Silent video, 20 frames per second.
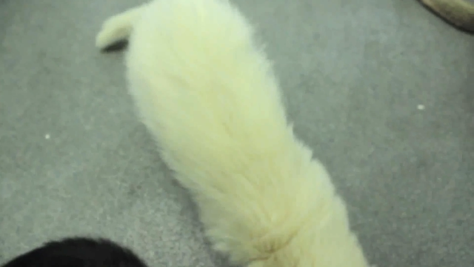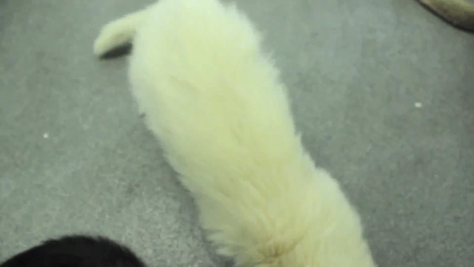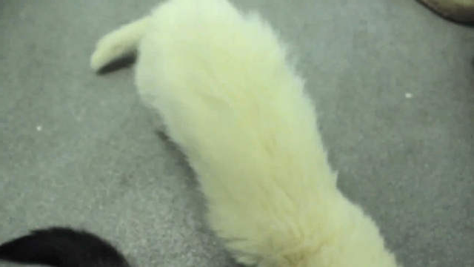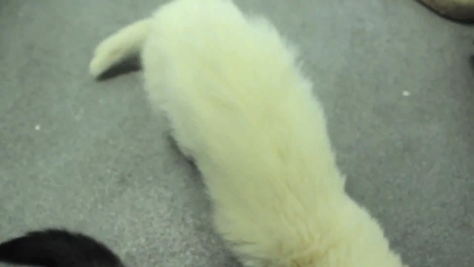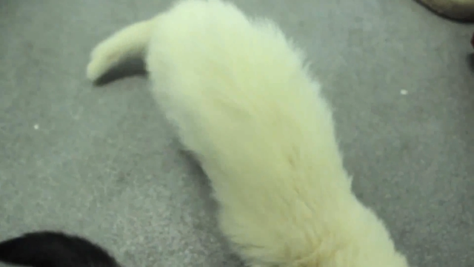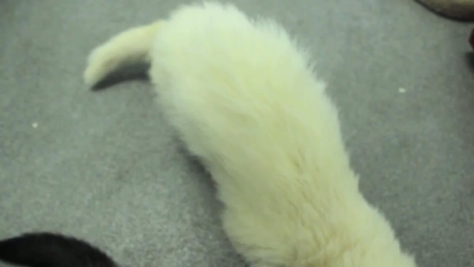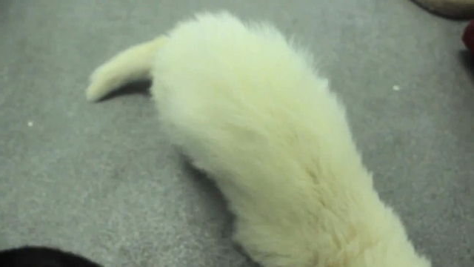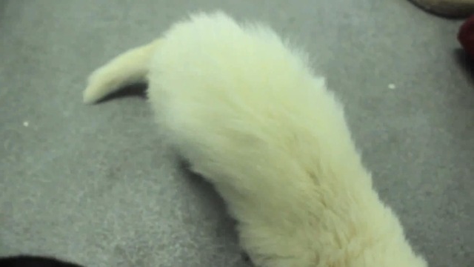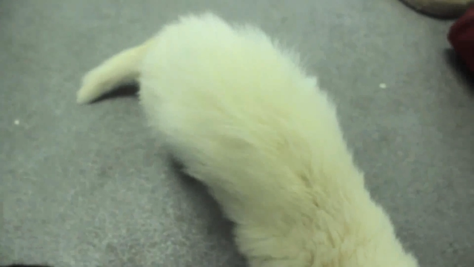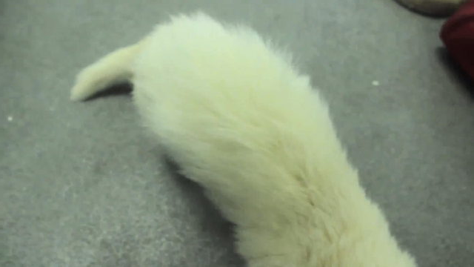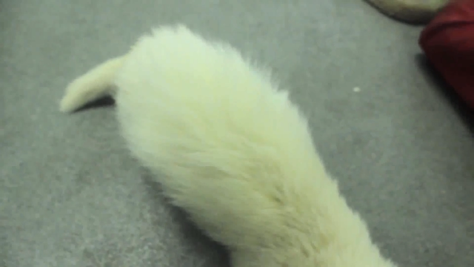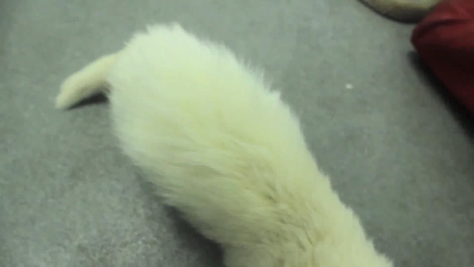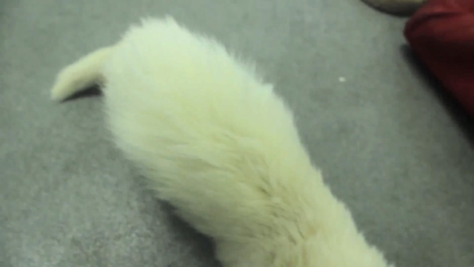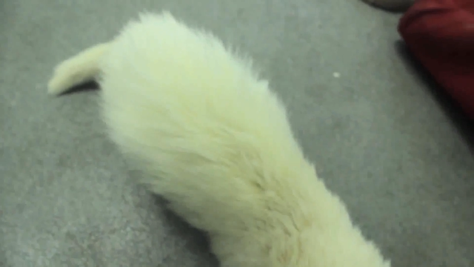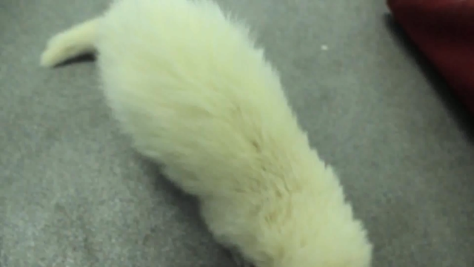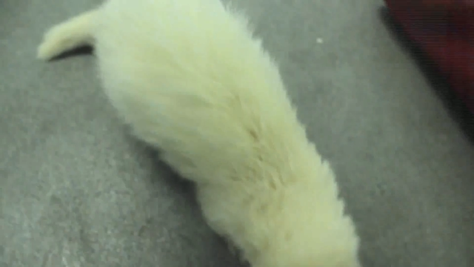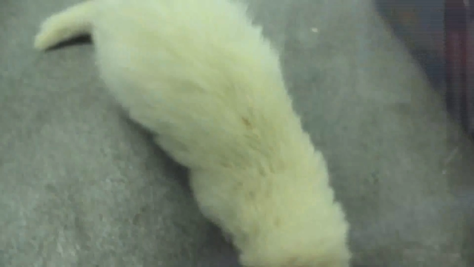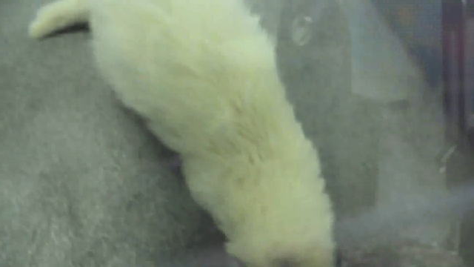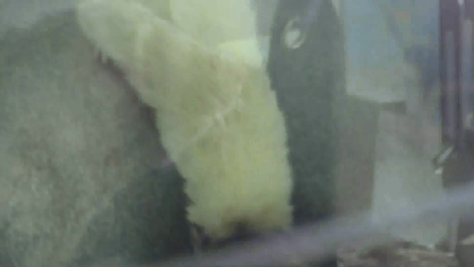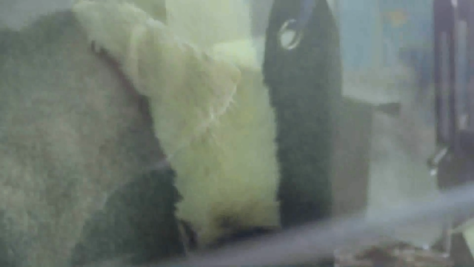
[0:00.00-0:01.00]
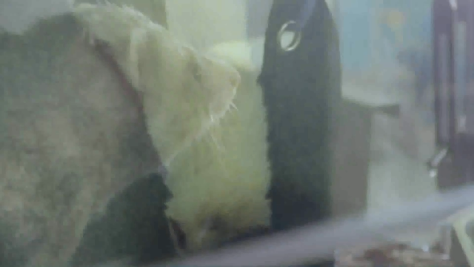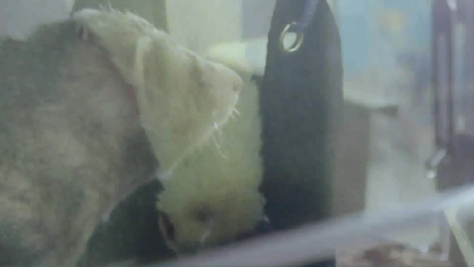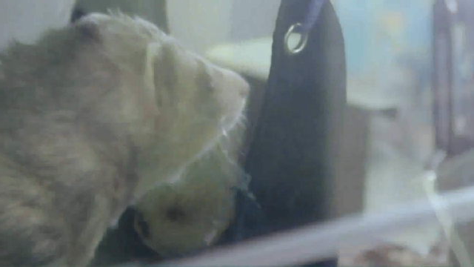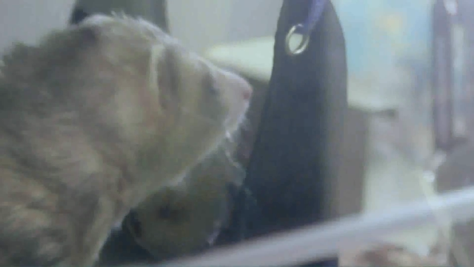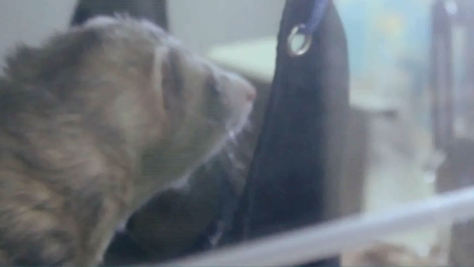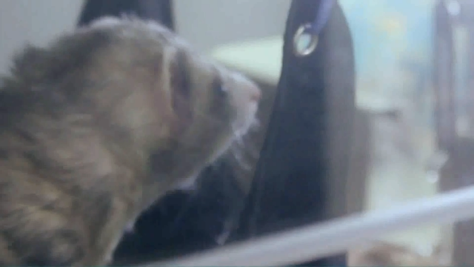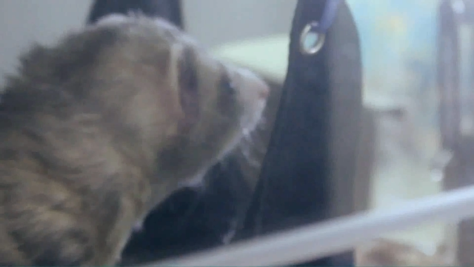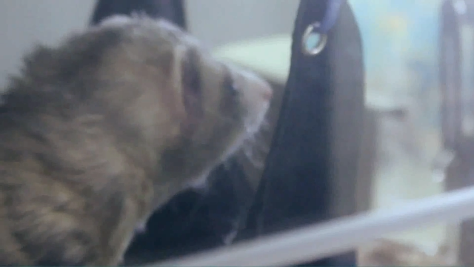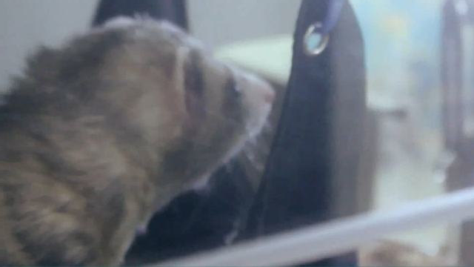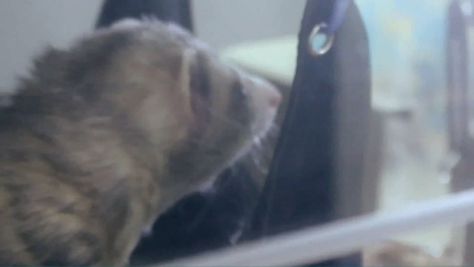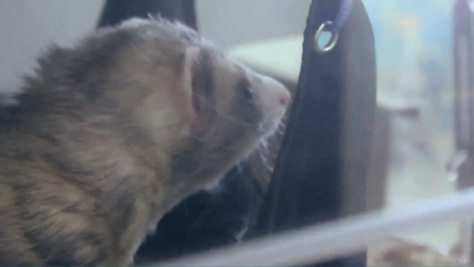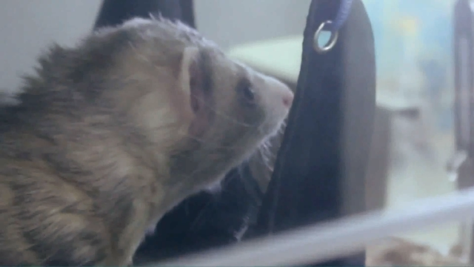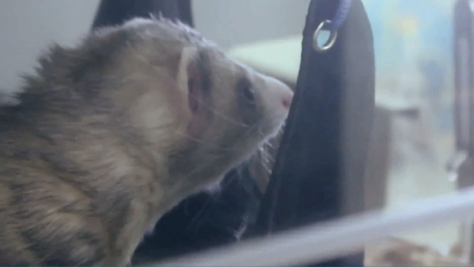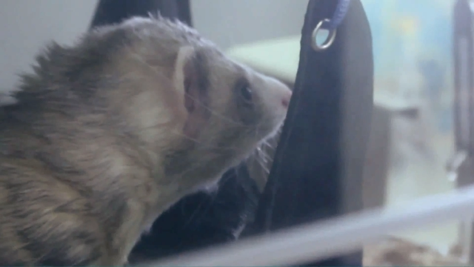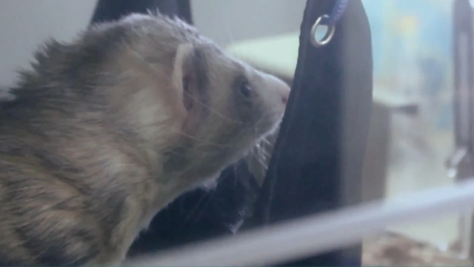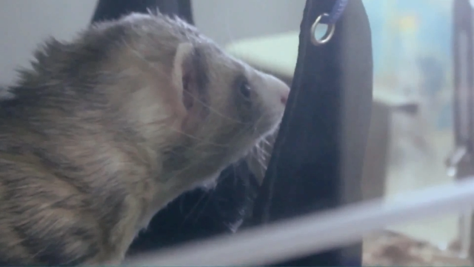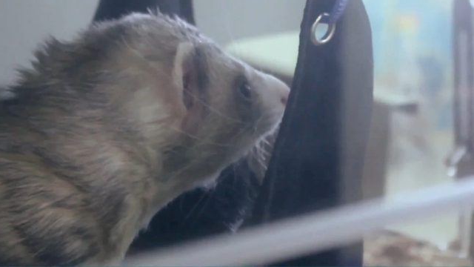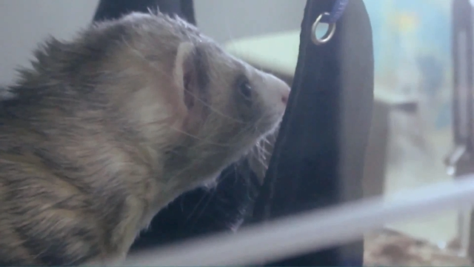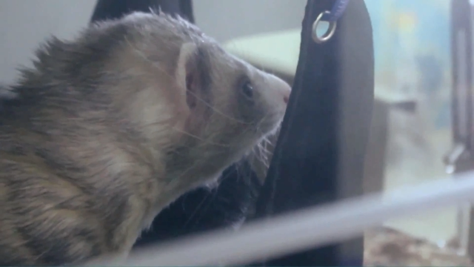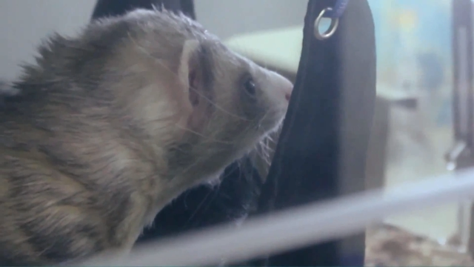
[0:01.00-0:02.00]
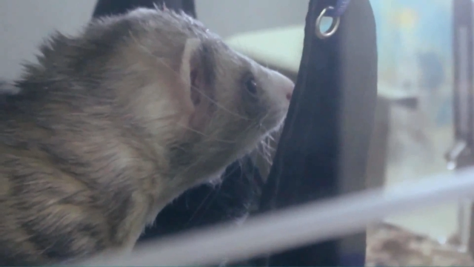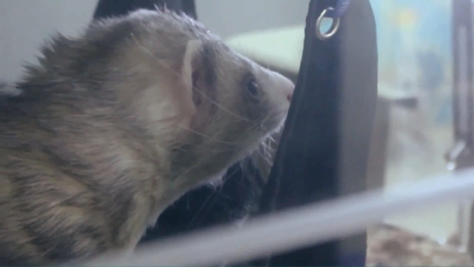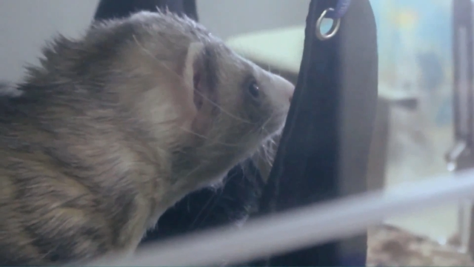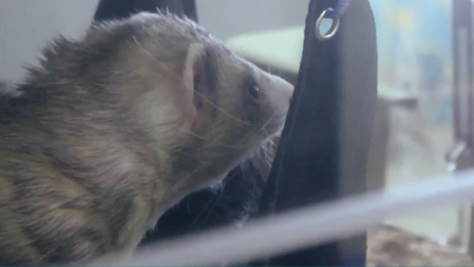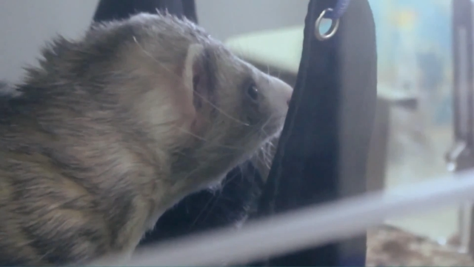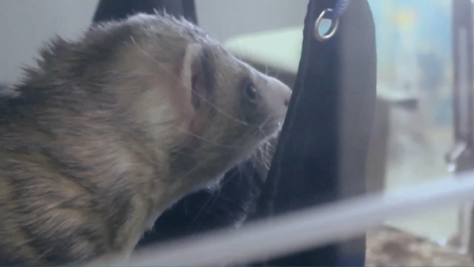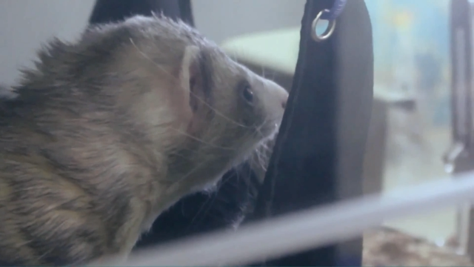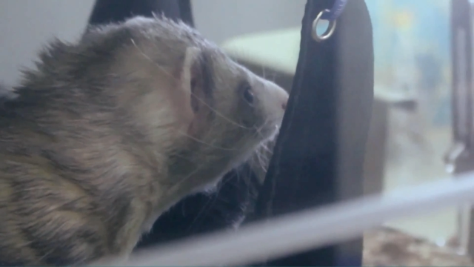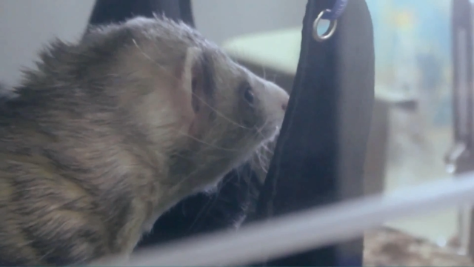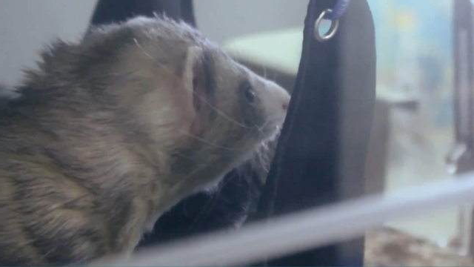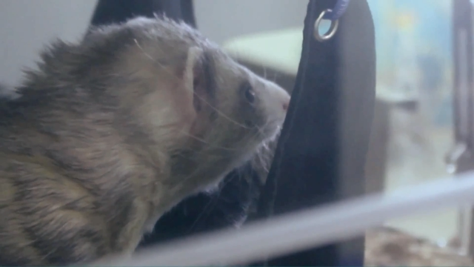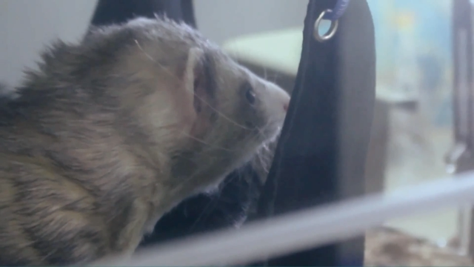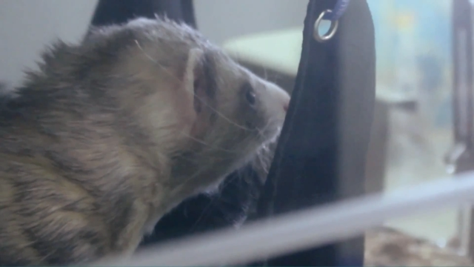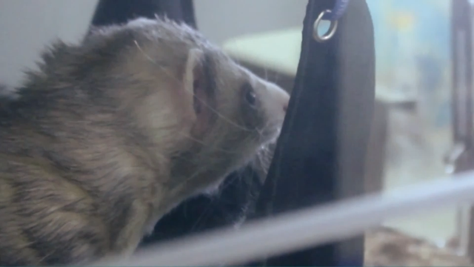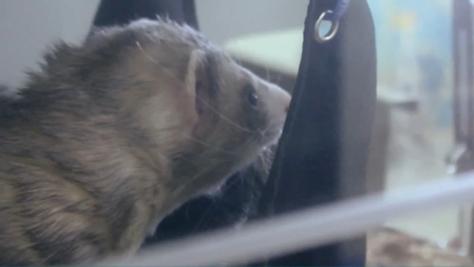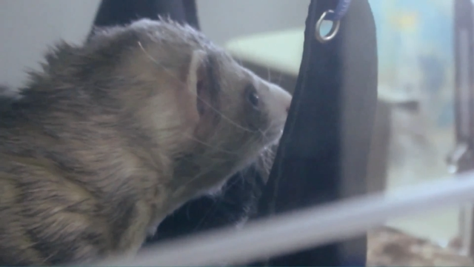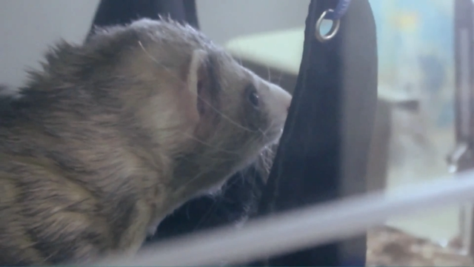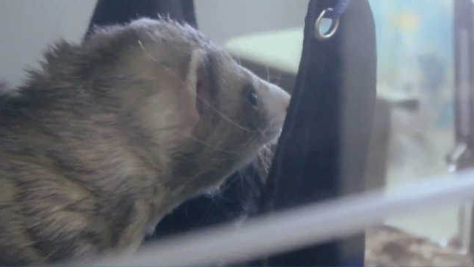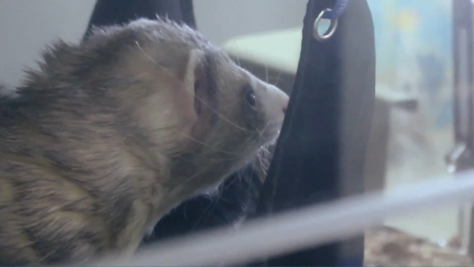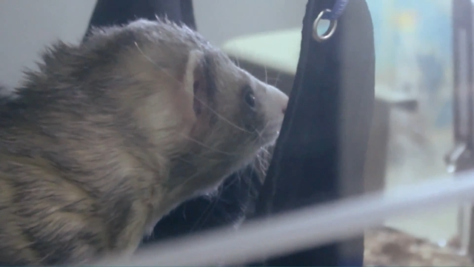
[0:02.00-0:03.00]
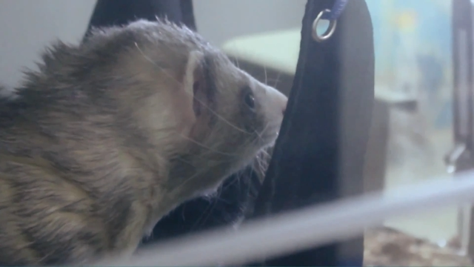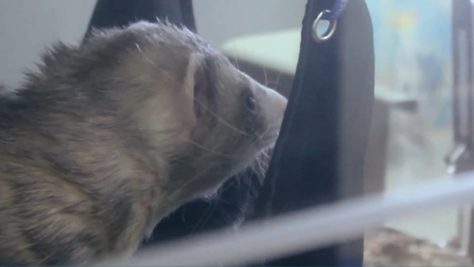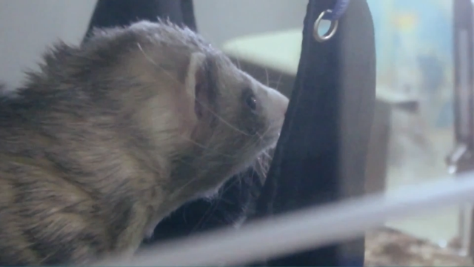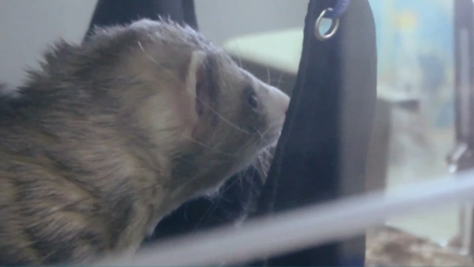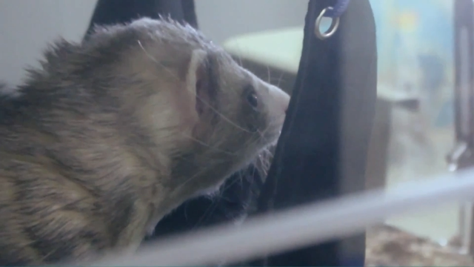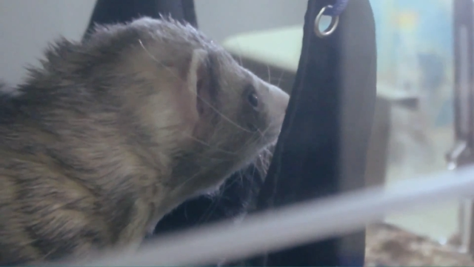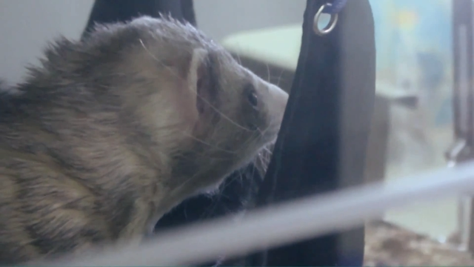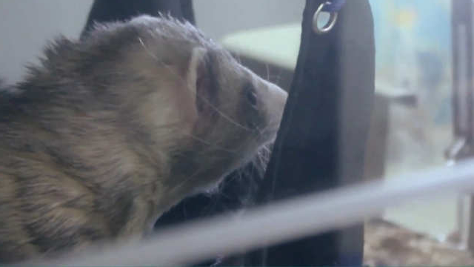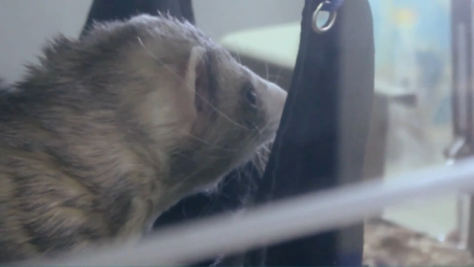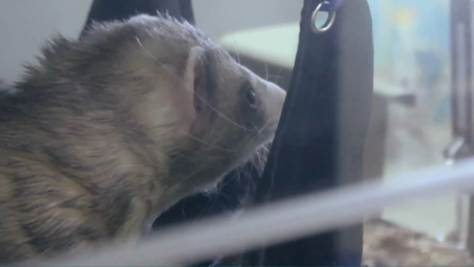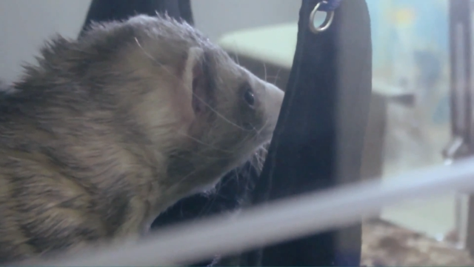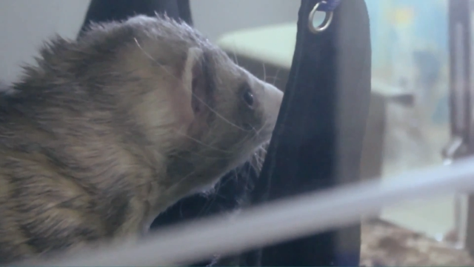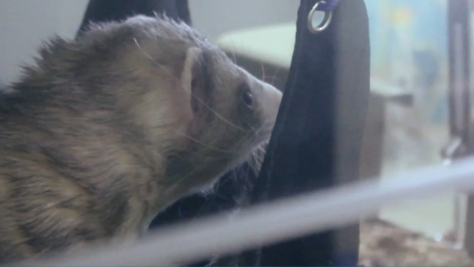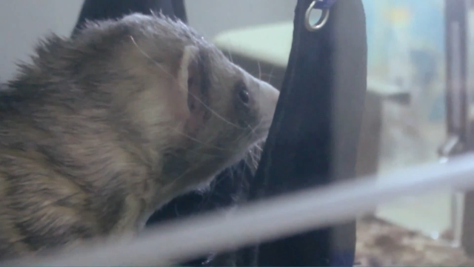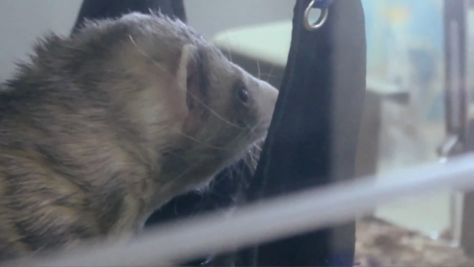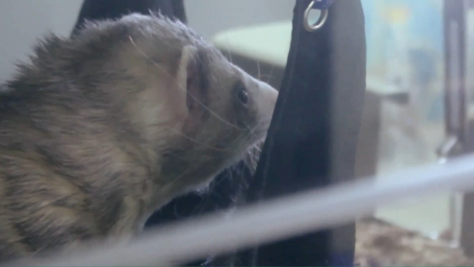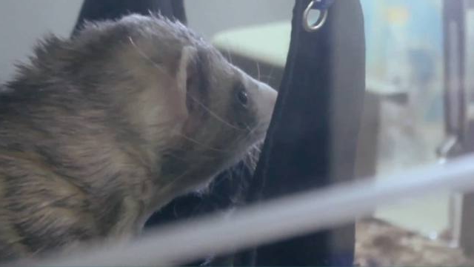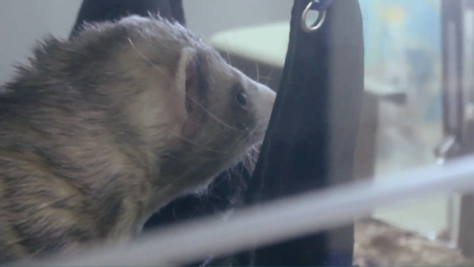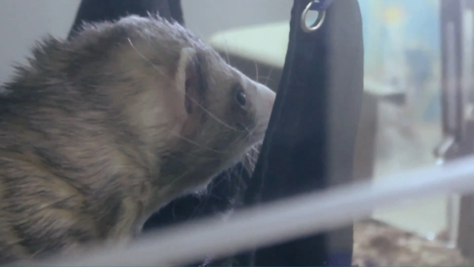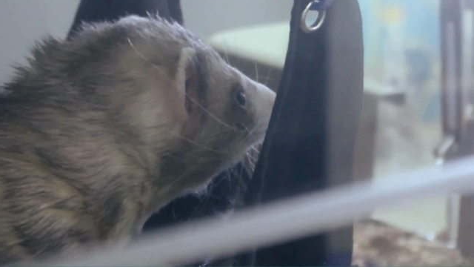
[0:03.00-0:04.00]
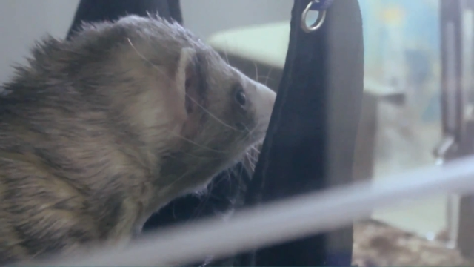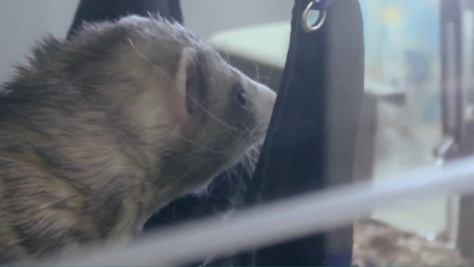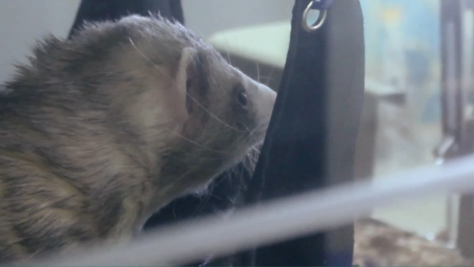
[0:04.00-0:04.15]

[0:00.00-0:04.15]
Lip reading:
No face is visible, so there are no lips to read.